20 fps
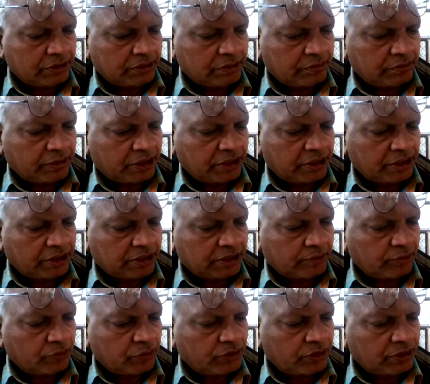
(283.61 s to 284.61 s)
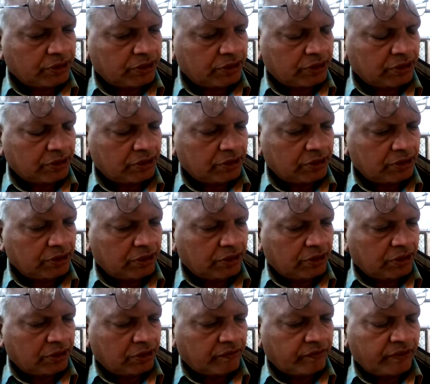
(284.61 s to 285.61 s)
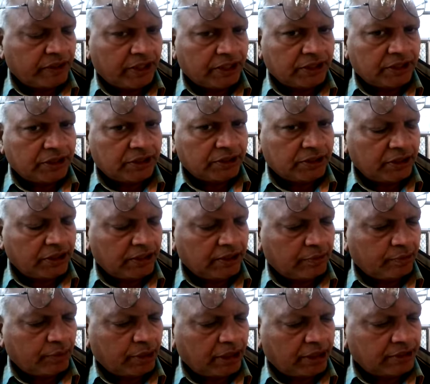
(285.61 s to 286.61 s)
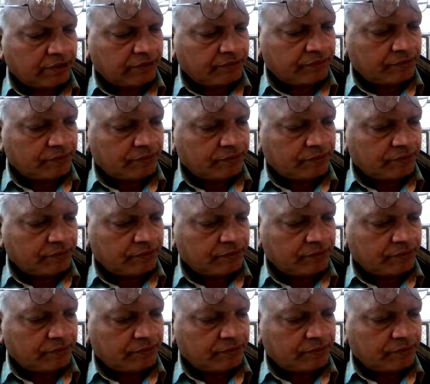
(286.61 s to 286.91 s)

minor subcontractor, reflected ceiling plan,